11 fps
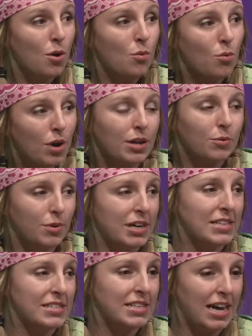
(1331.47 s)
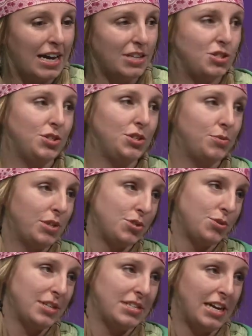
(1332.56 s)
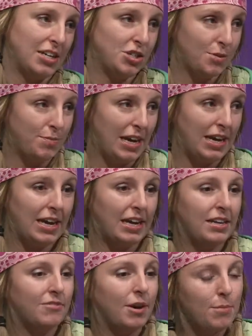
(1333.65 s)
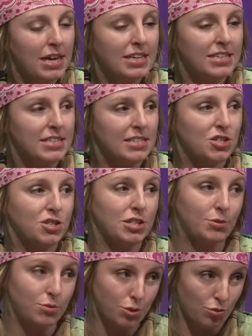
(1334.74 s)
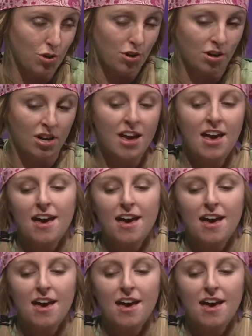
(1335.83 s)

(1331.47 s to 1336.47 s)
what it was that I should do, what choice I should make, and if I made a decision, it was wrong.